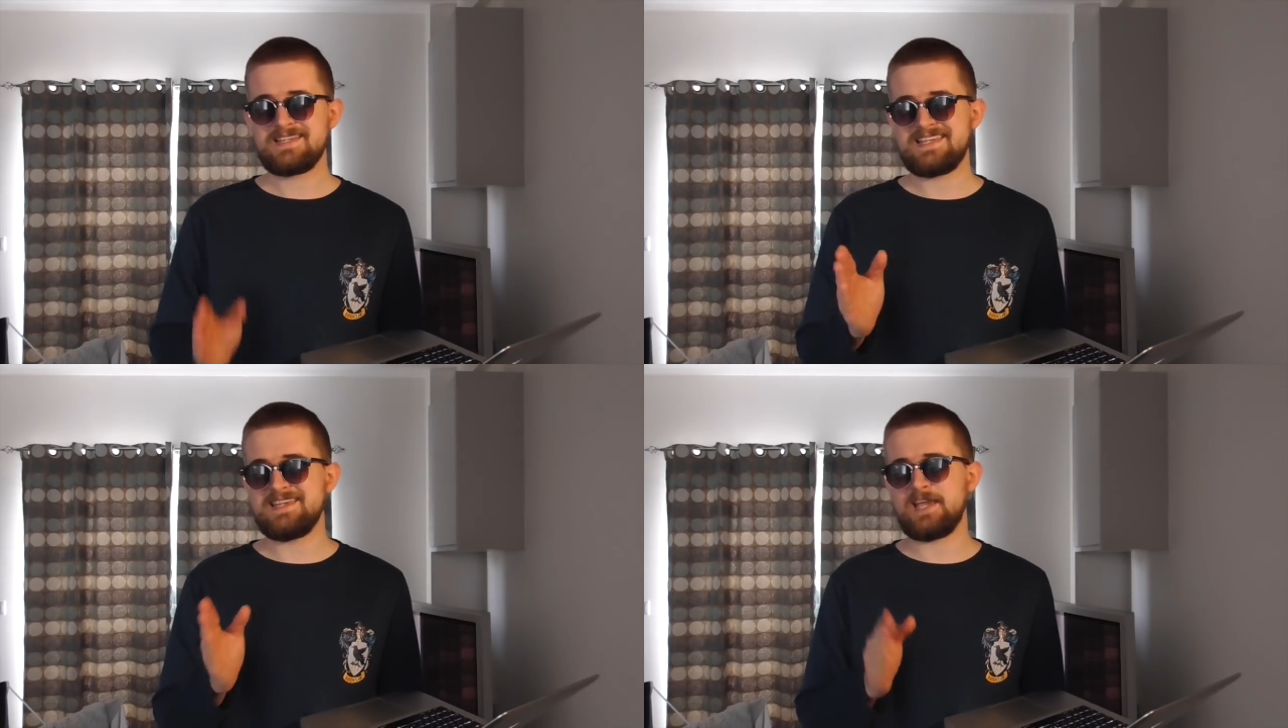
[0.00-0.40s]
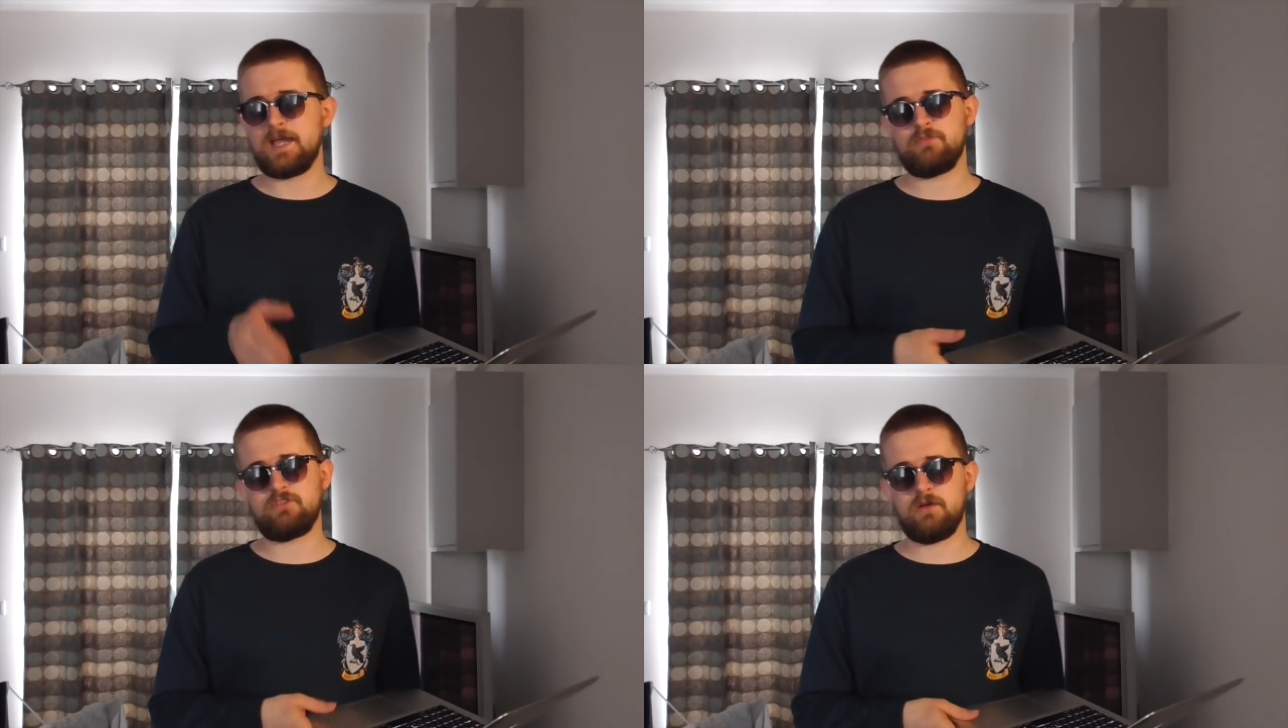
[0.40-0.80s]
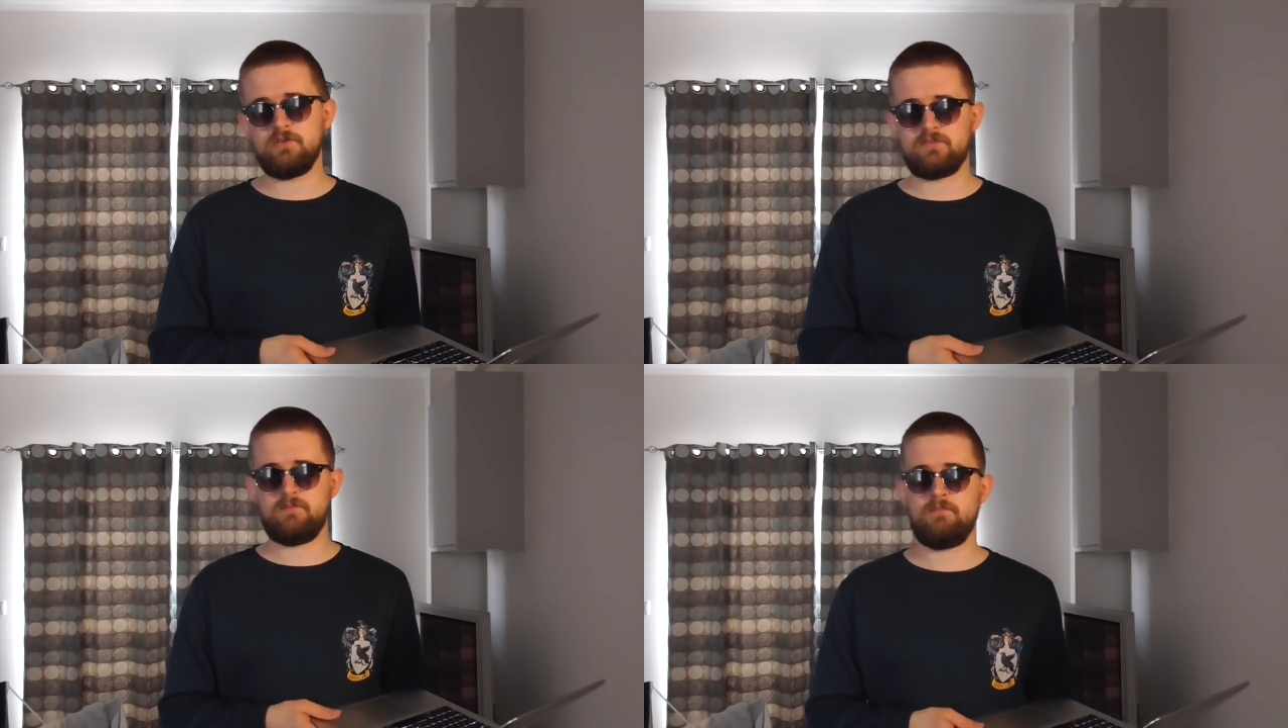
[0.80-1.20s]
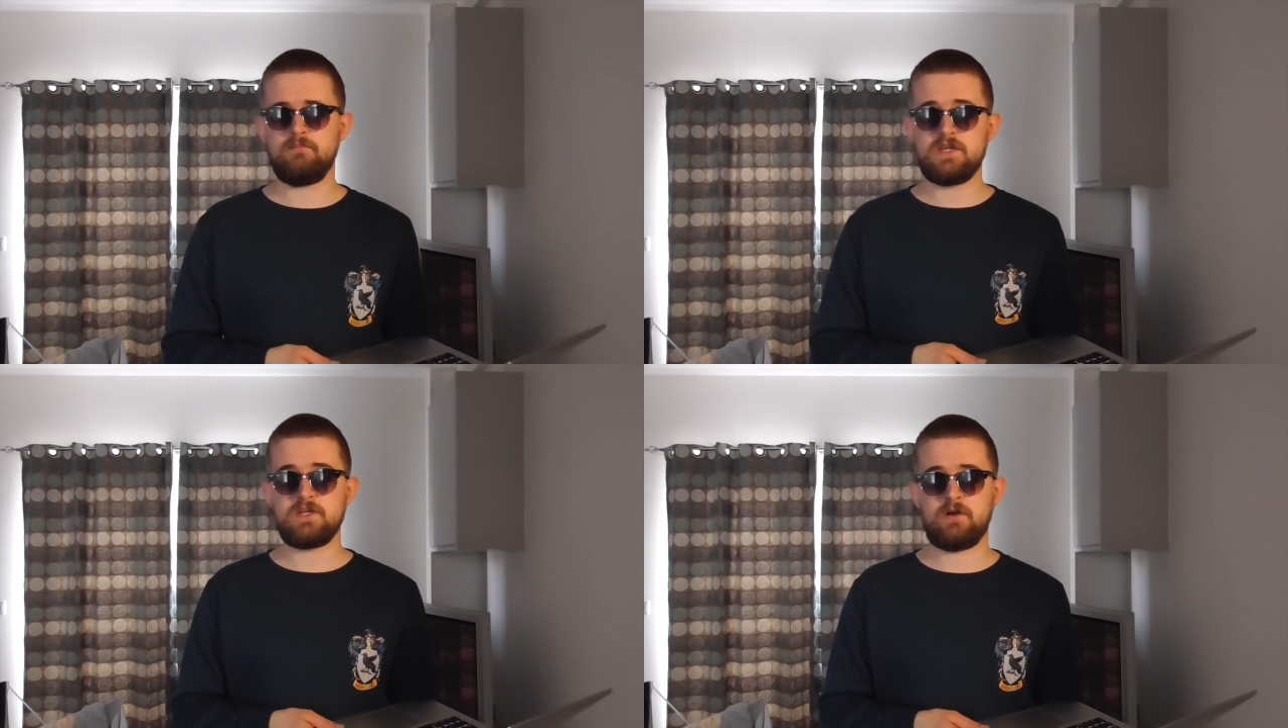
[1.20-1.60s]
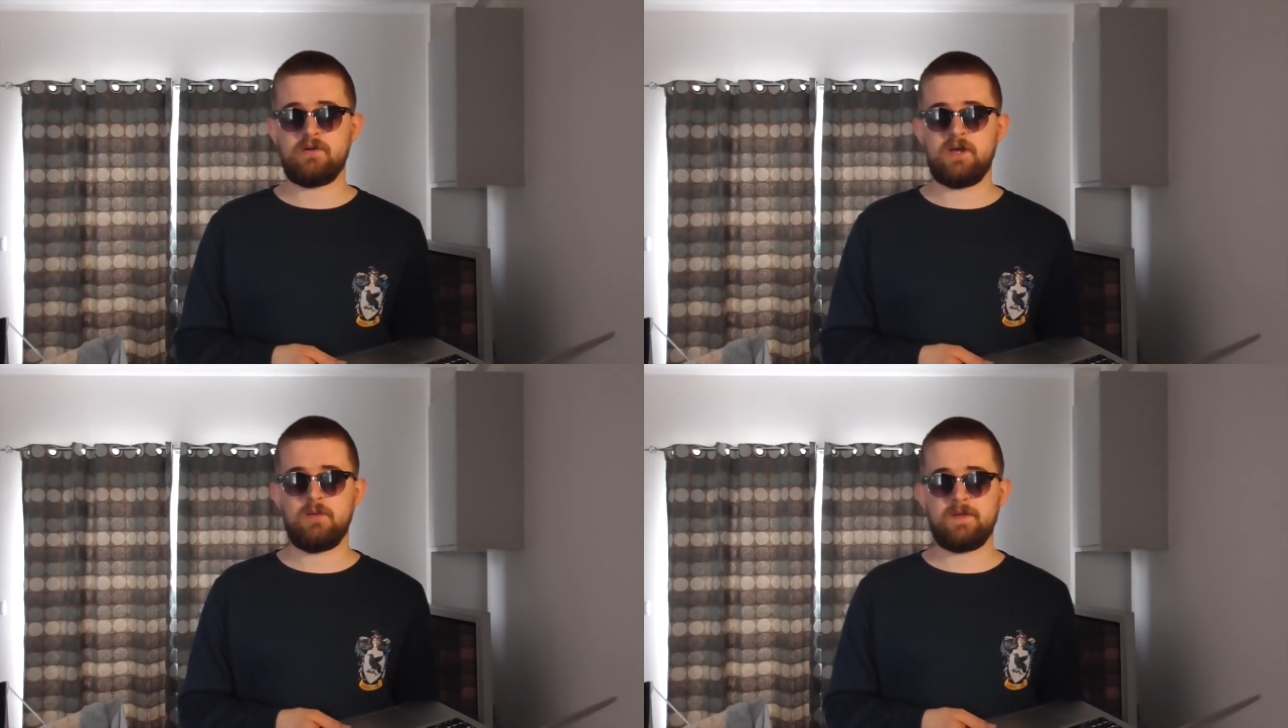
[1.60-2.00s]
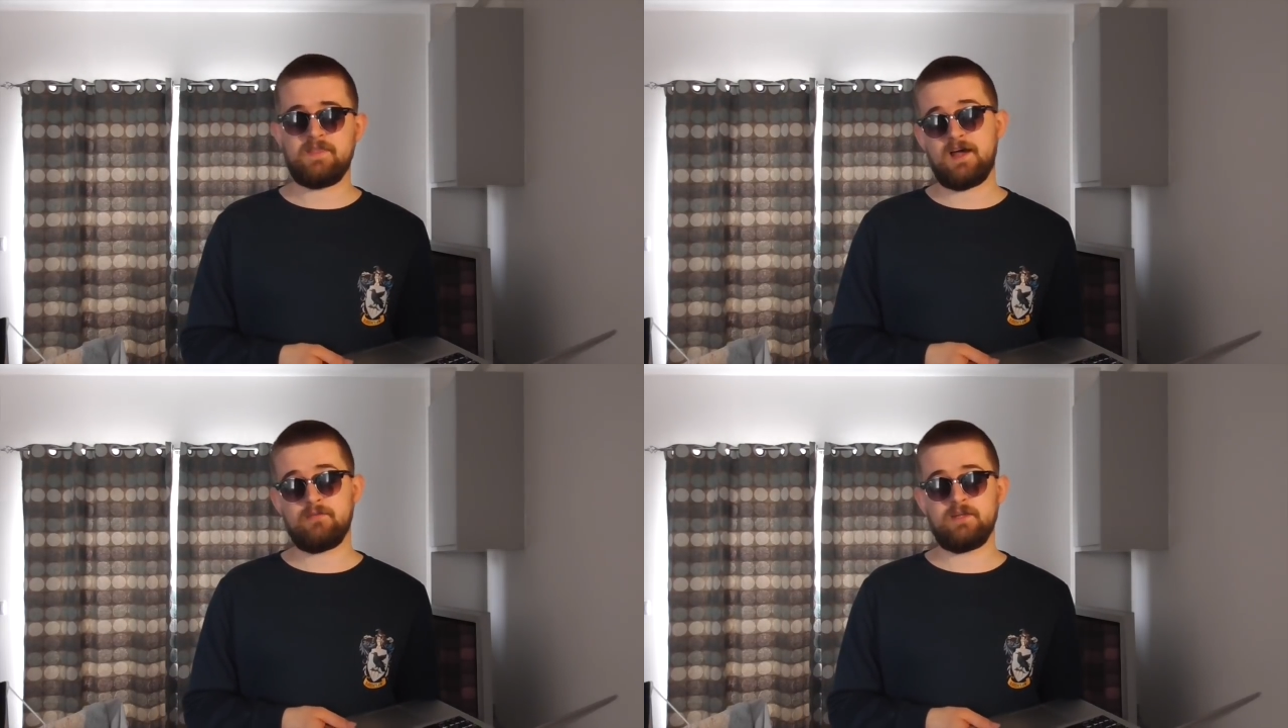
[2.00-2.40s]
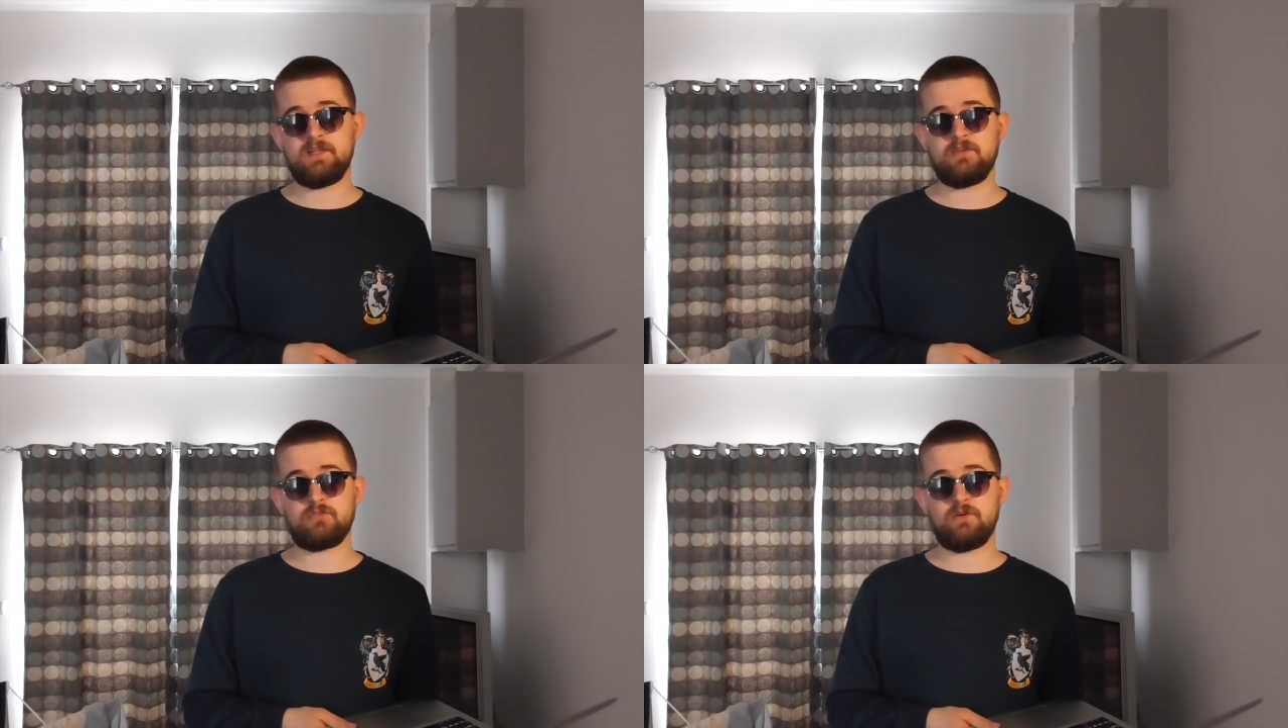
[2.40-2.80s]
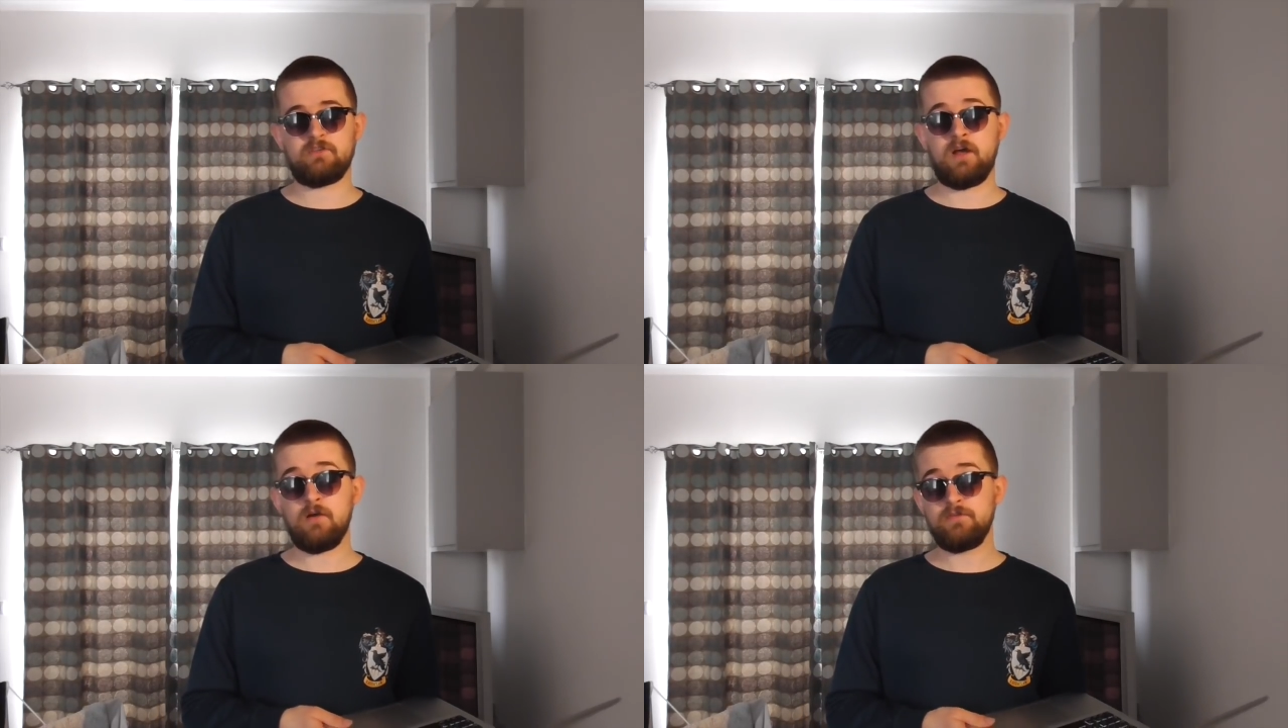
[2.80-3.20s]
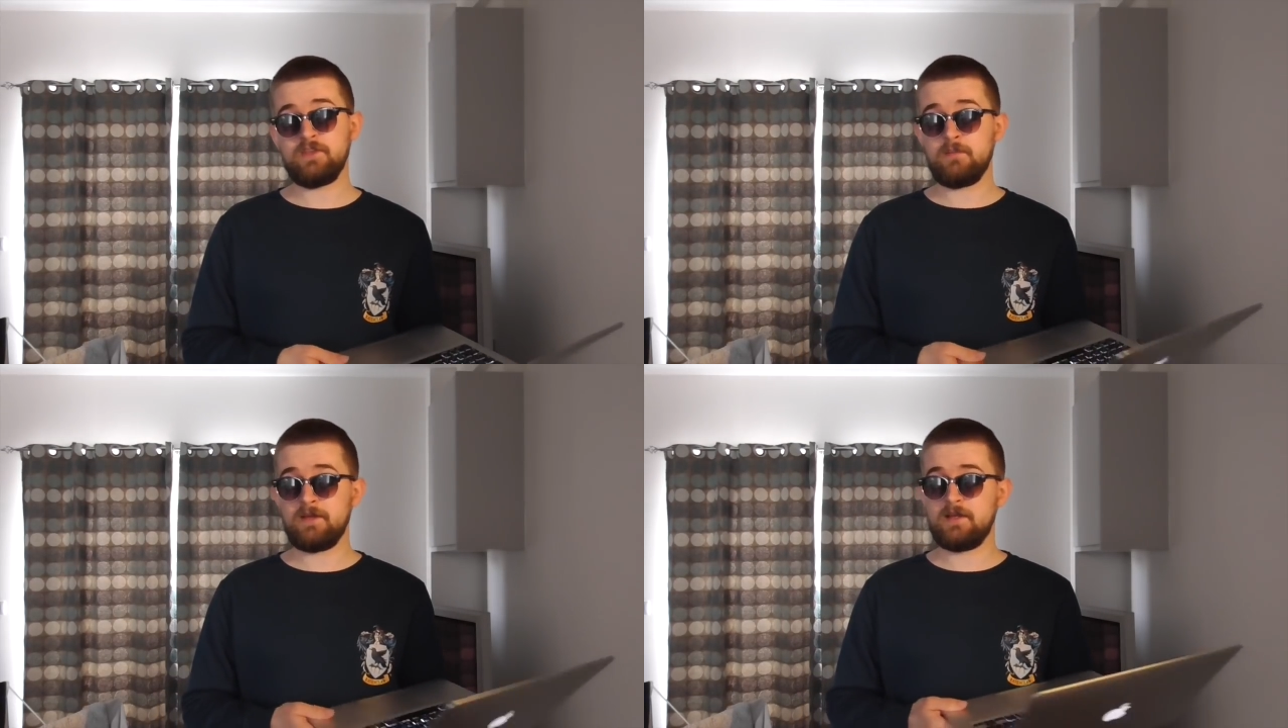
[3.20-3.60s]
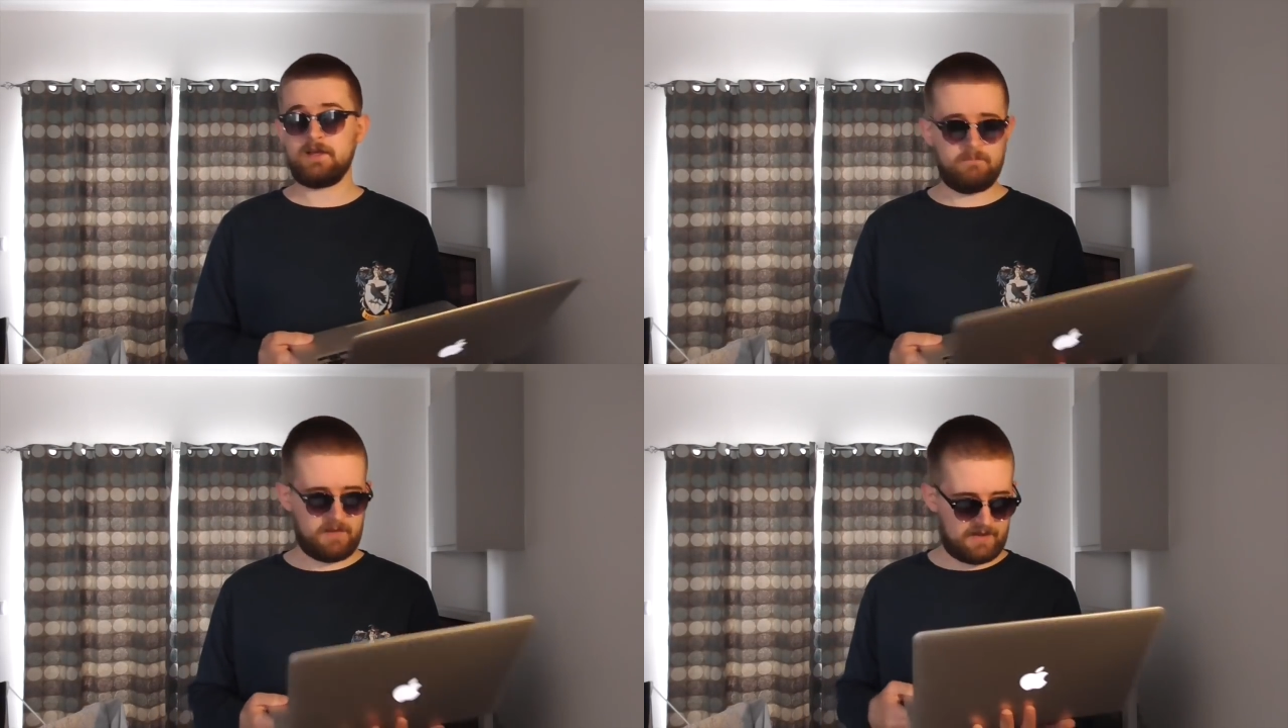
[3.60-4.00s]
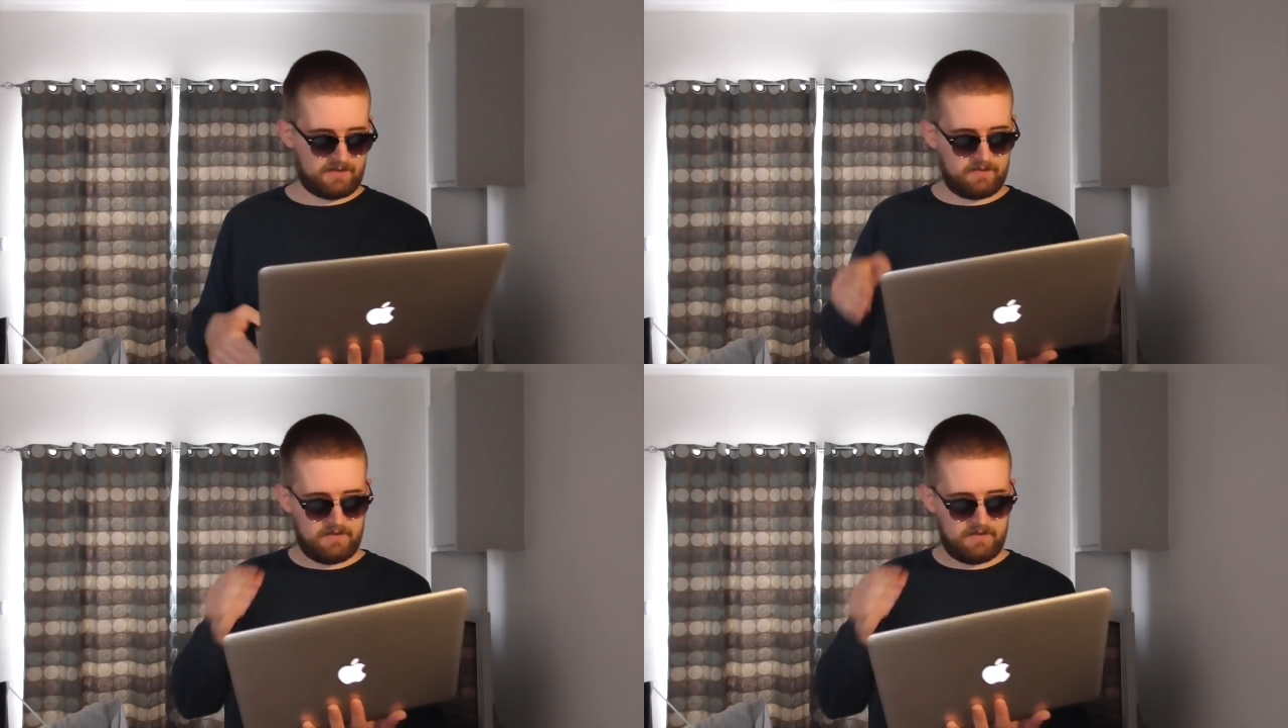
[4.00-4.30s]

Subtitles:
key game shows from me growing up and that I really enjoy, so hopefully they'll make a comeback.